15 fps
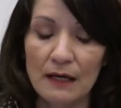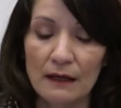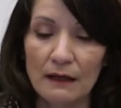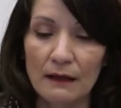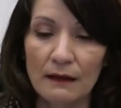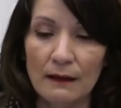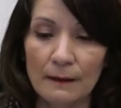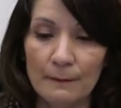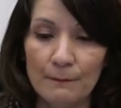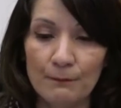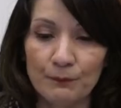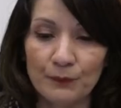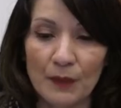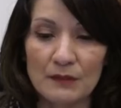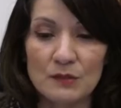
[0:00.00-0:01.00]

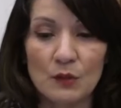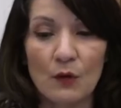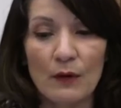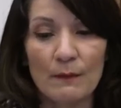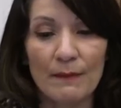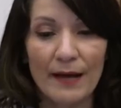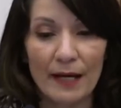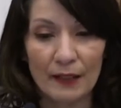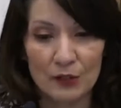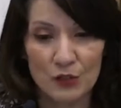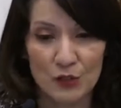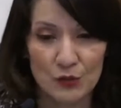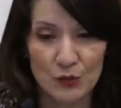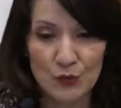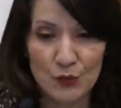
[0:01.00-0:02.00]
So going back
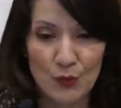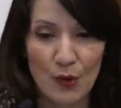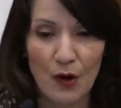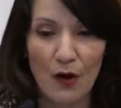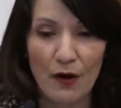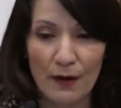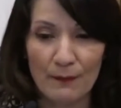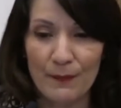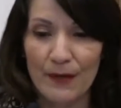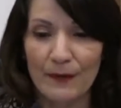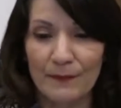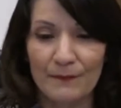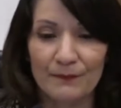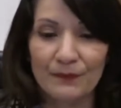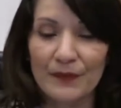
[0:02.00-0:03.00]
to
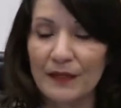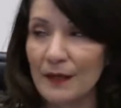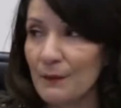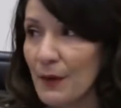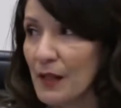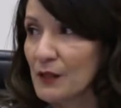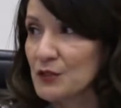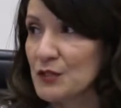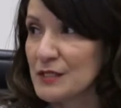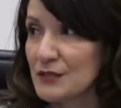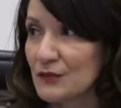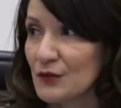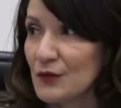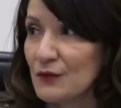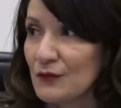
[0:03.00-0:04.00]
ARPA, and I apologize
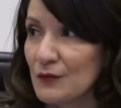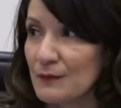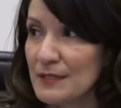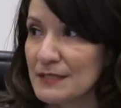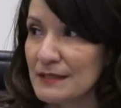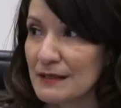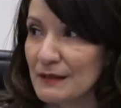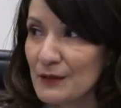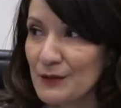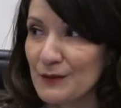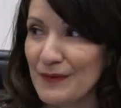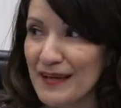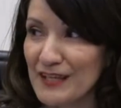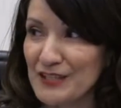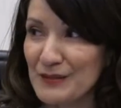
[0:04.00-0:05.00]
for missing you,
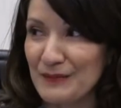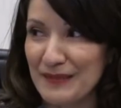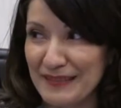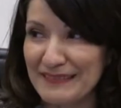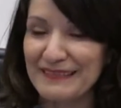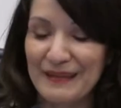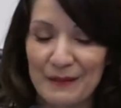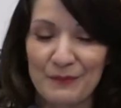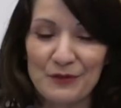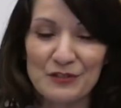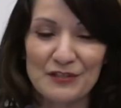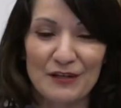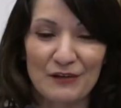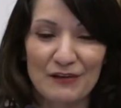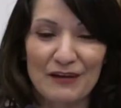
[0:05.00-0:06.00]
Angie, but I
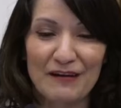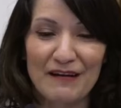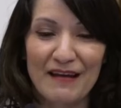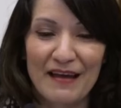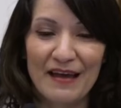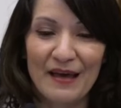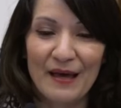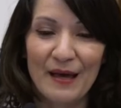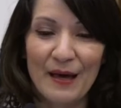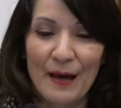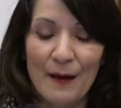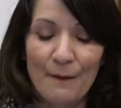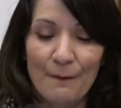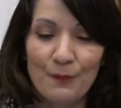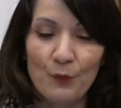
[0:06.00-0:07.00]
appreciate you're here.
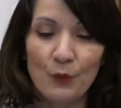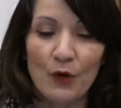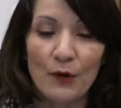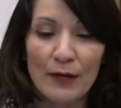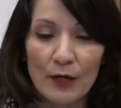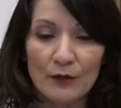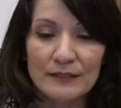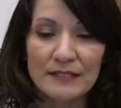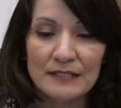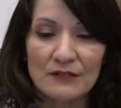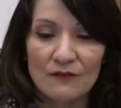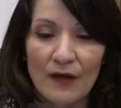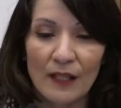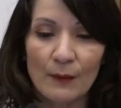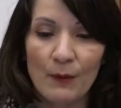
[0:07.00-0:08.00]
We're here to
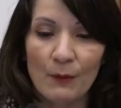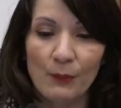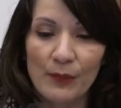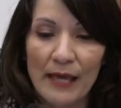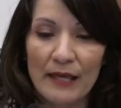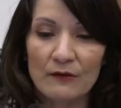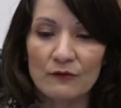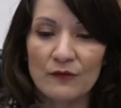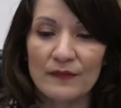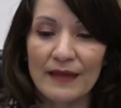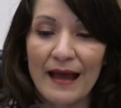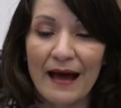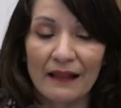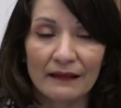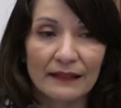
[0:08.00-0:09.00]
develop a plan for the
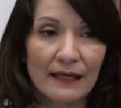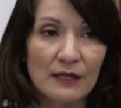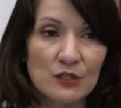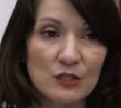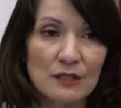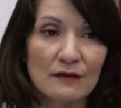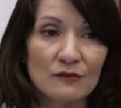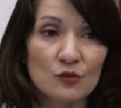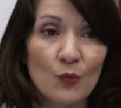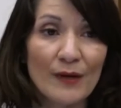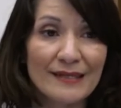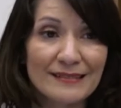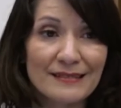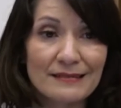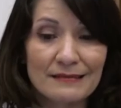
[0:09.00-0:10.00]
allocation of
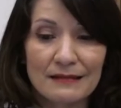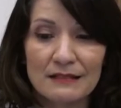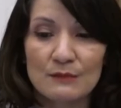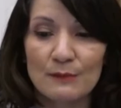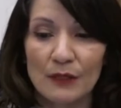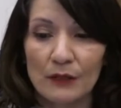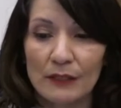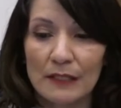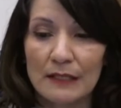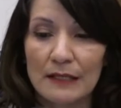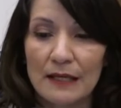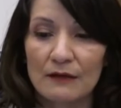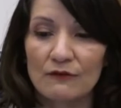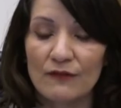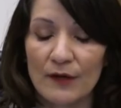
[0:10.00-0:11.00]
$26 million
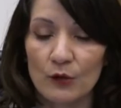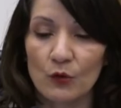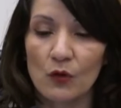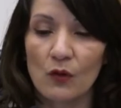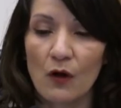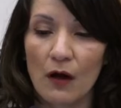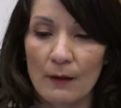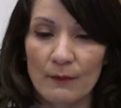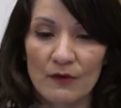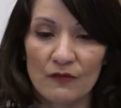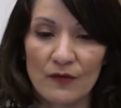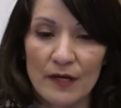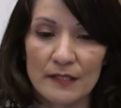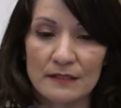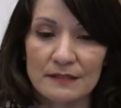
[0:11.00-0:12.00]
in federal ARPA
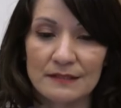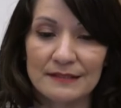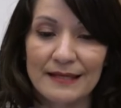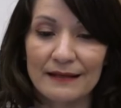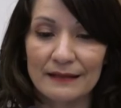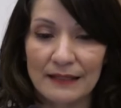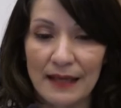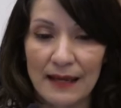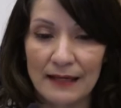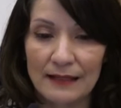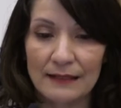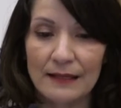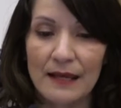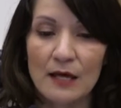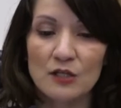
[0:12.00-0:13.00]
funds
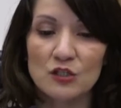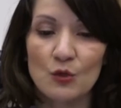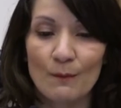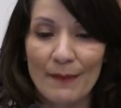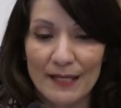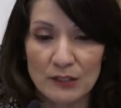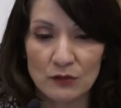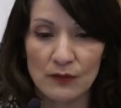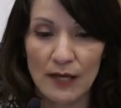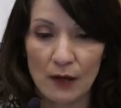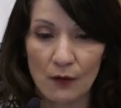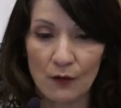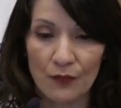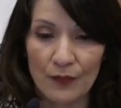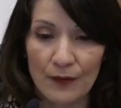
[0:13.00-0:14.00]
dedicated to mental health.